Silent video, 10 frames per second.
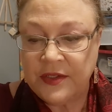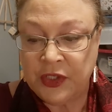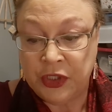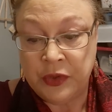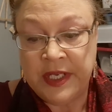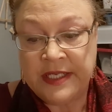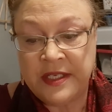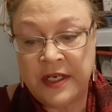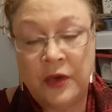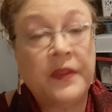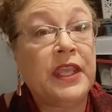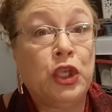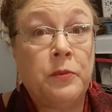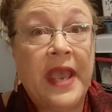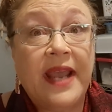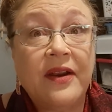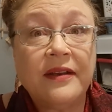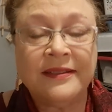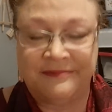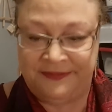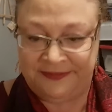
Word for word: Do you need to know that you matter?